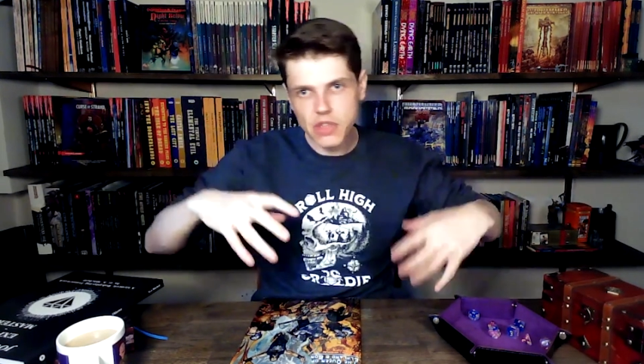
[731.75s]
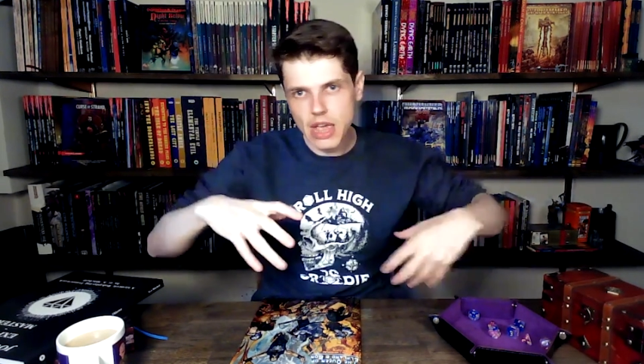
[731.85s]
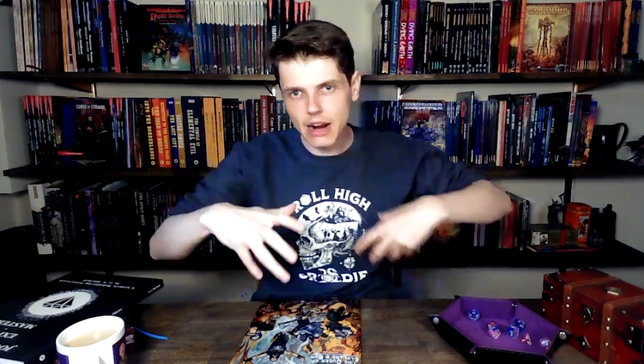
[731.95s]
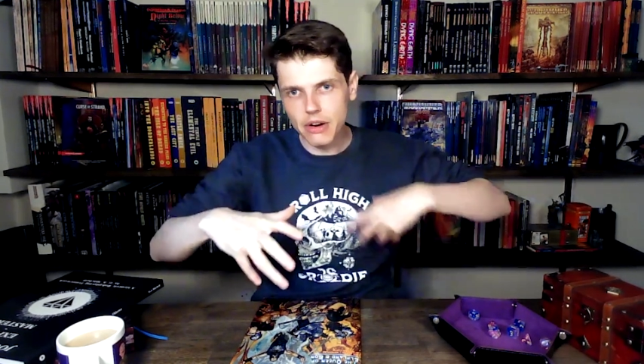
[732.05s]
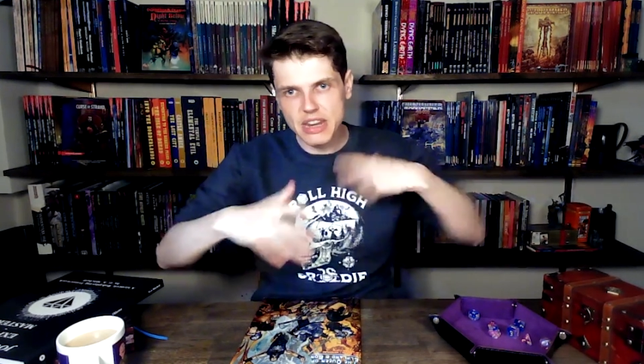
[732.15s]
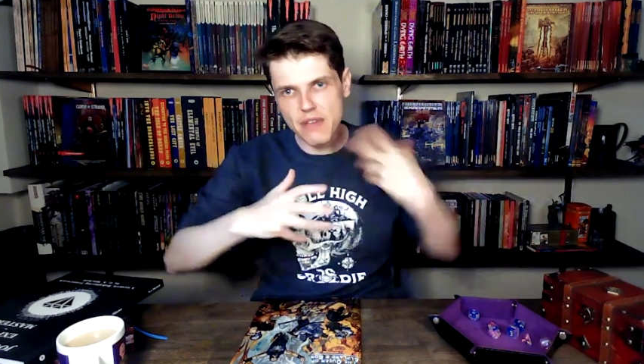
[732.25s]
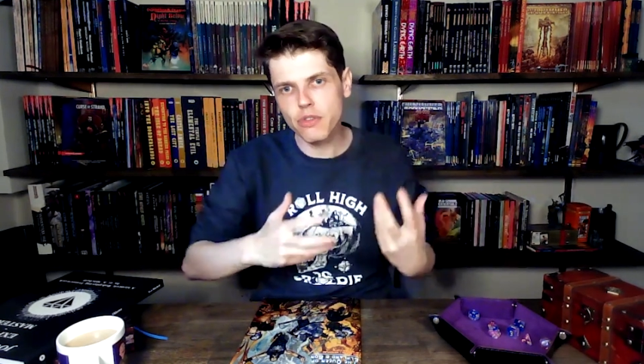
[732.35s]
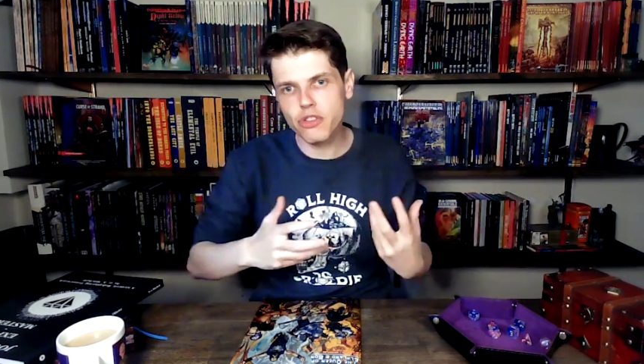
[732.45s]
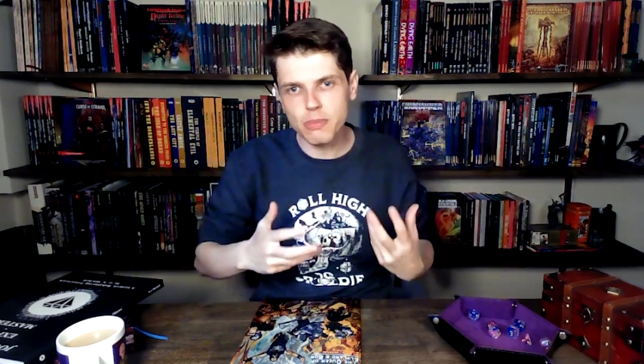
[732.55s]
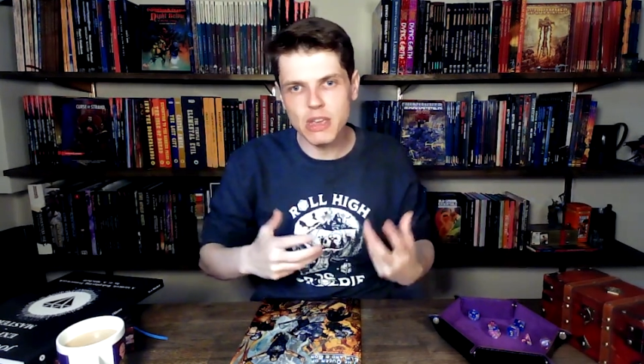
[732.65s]
They are a
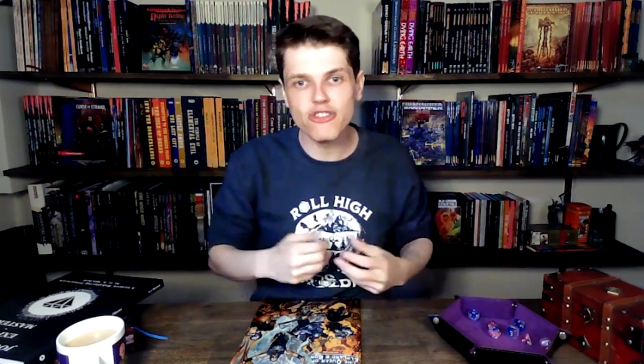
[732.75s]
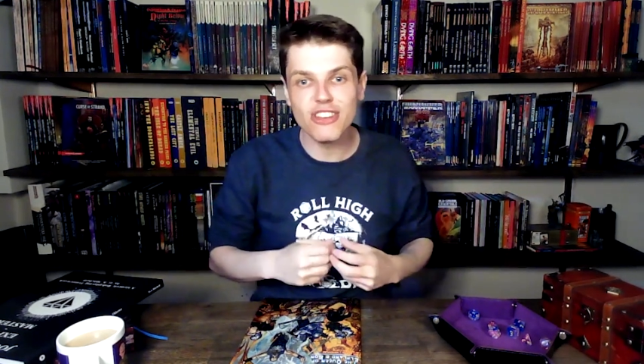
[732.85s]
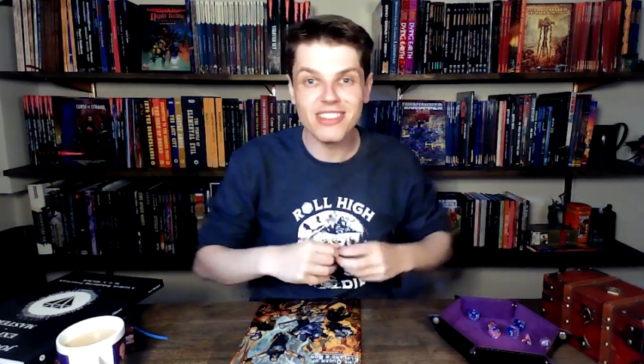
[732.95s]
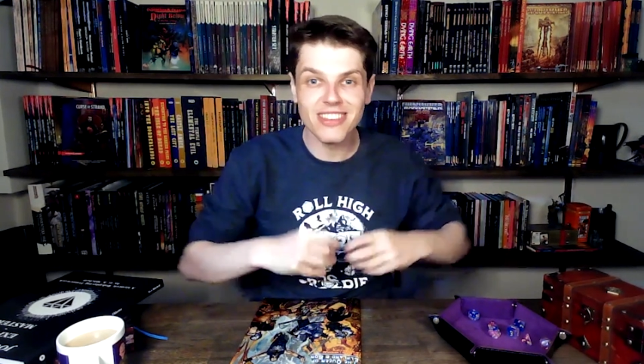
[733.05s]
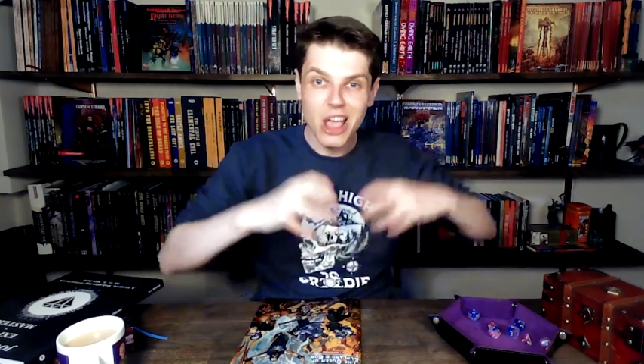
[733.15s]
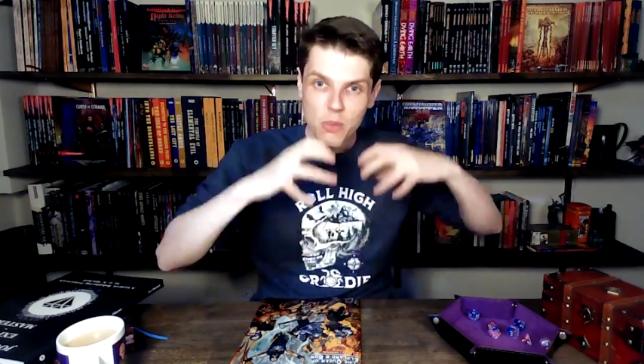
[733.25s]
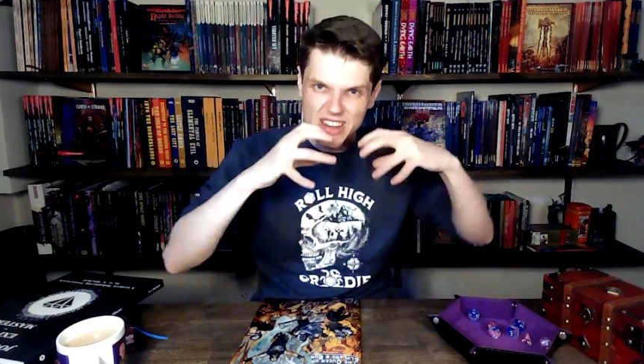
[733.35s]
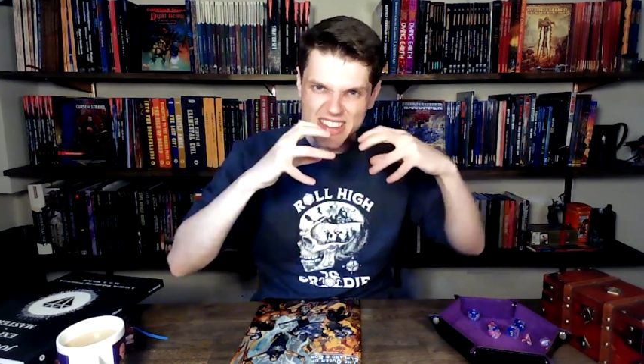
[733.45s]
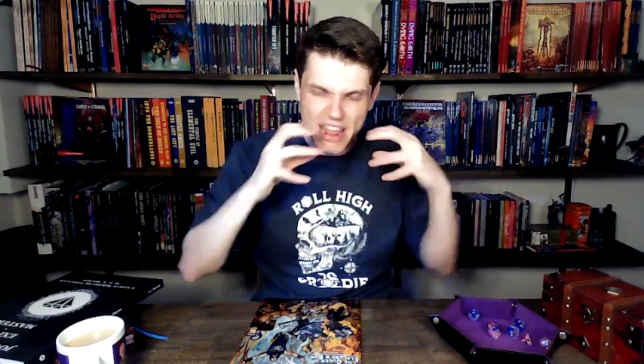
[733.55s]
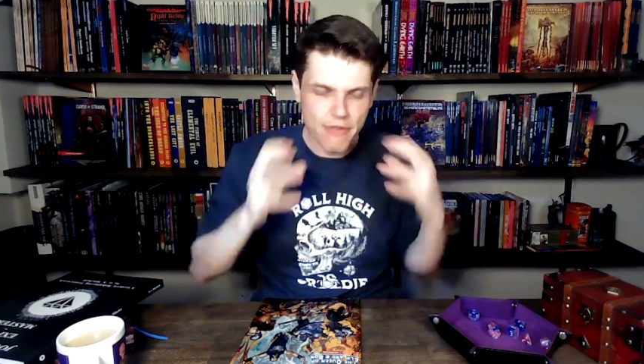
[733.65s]
different species
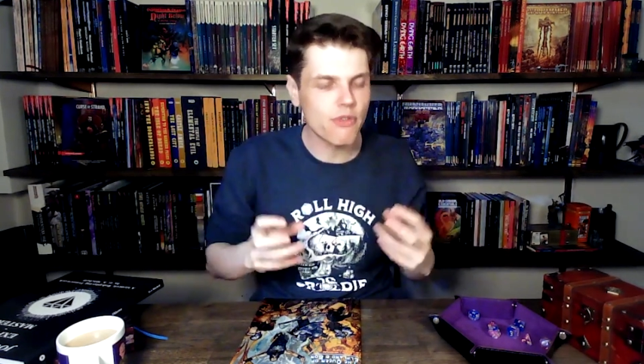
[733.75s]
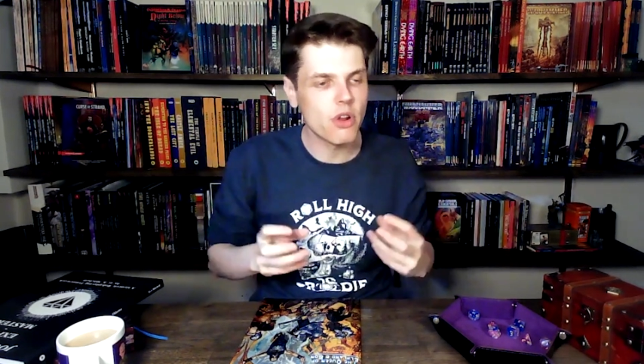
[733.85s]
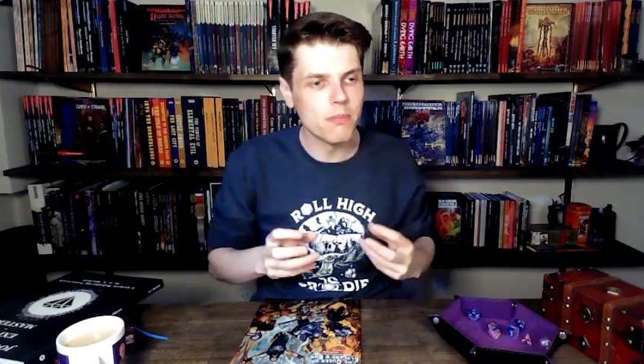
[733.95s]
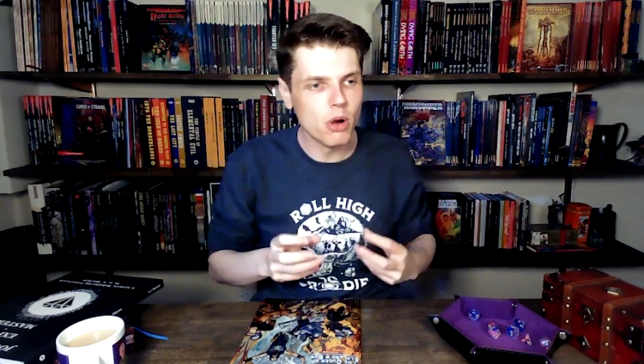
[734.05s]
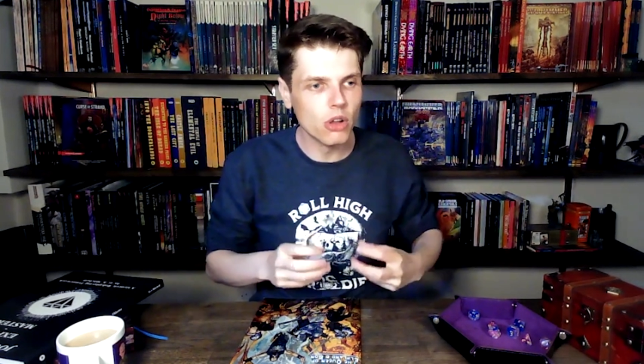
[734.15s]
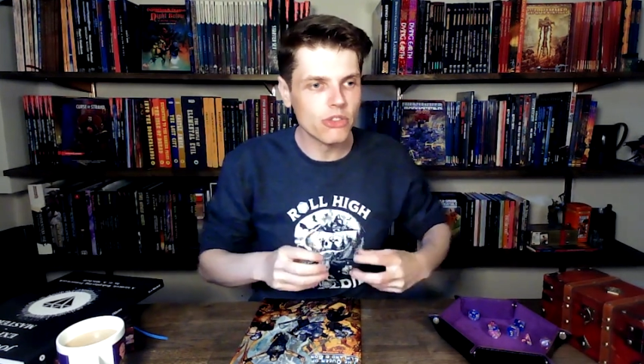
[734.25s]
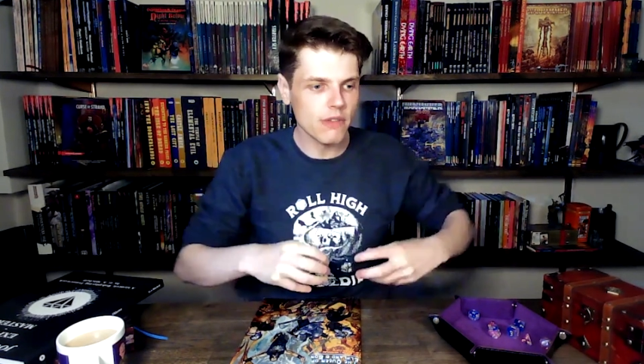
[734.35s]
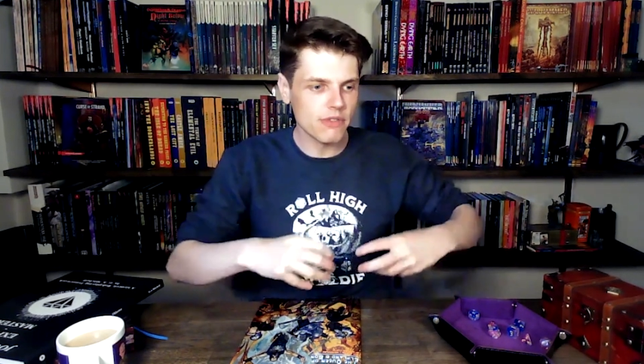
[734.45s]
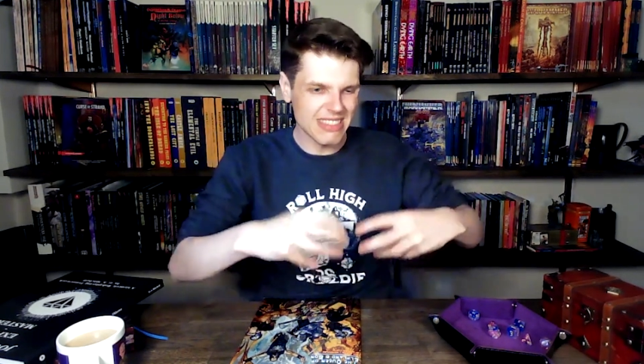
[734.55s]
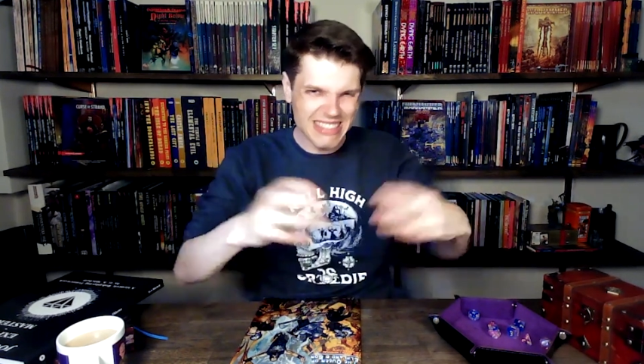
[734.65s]
with different
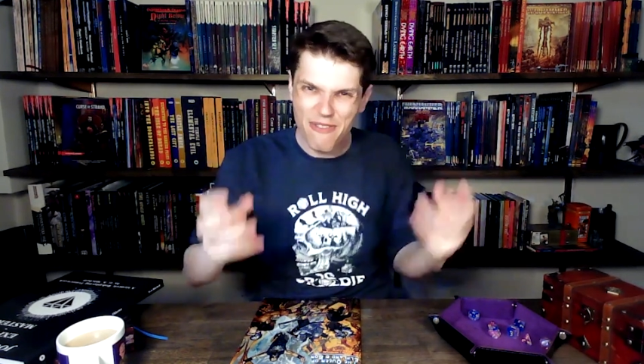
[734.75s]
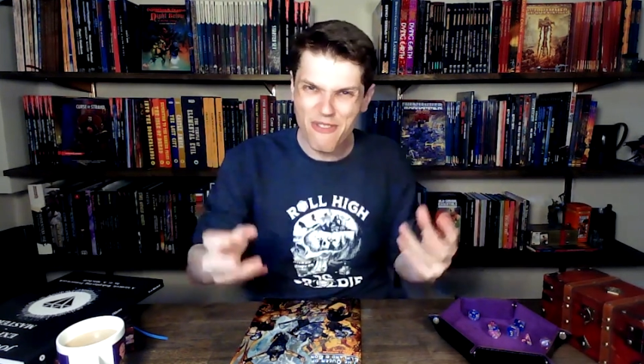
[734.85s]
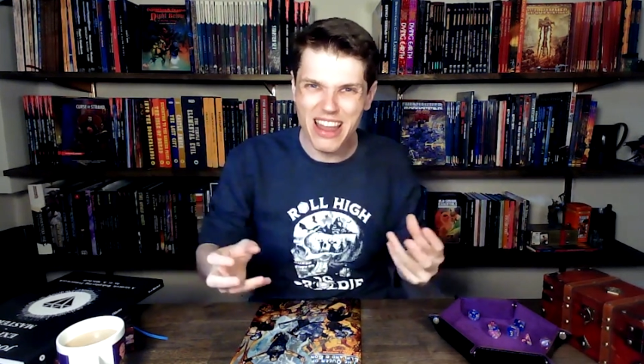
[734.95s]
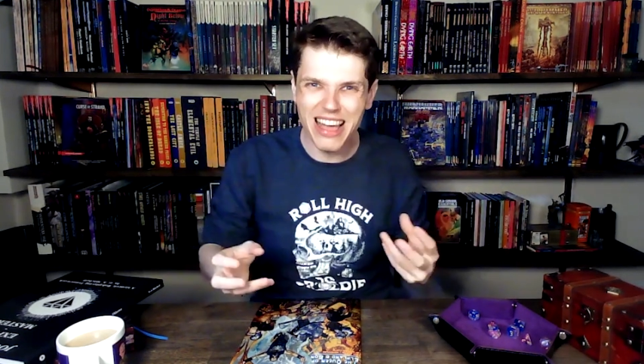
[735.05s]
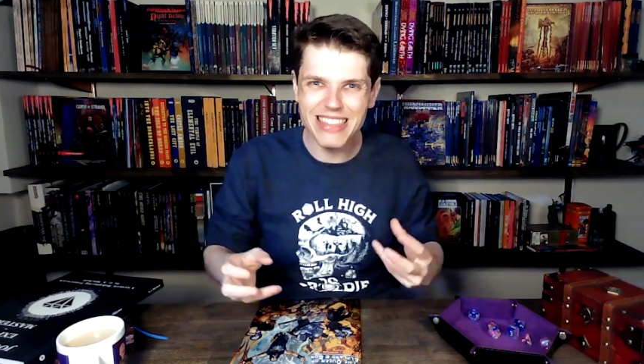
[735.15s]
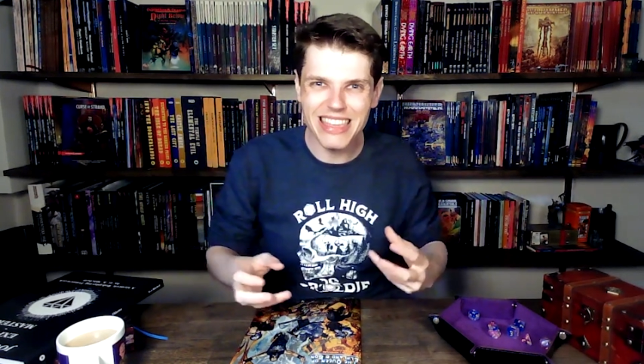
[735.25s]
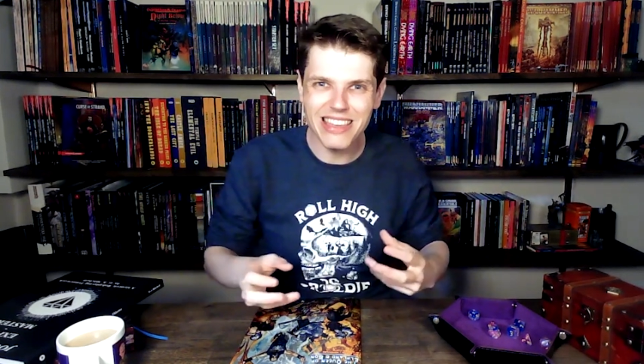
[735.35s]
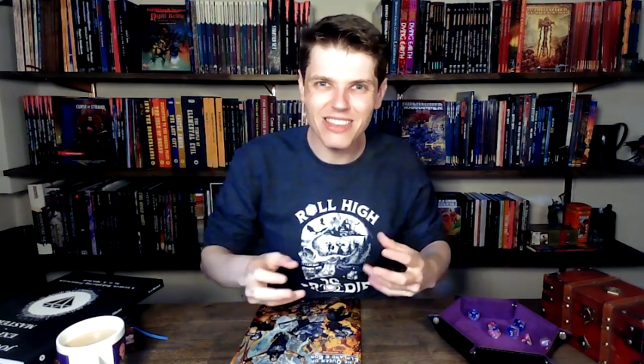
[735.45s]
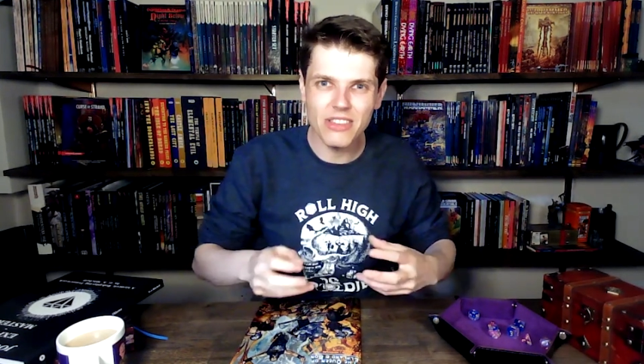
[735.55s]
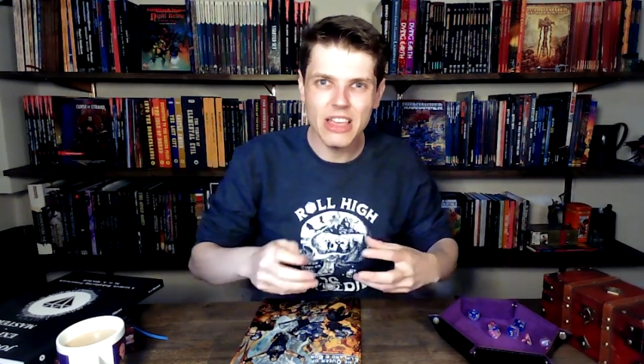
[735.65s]
motives and different
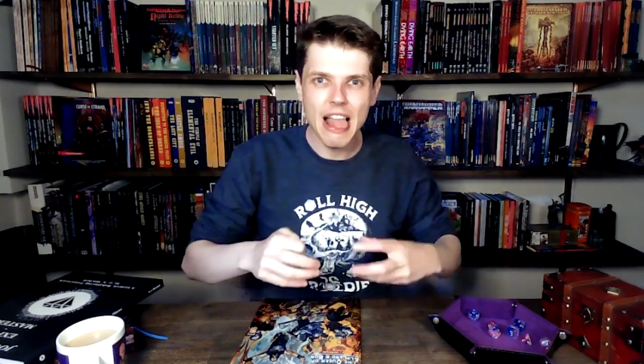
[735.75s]
ideas.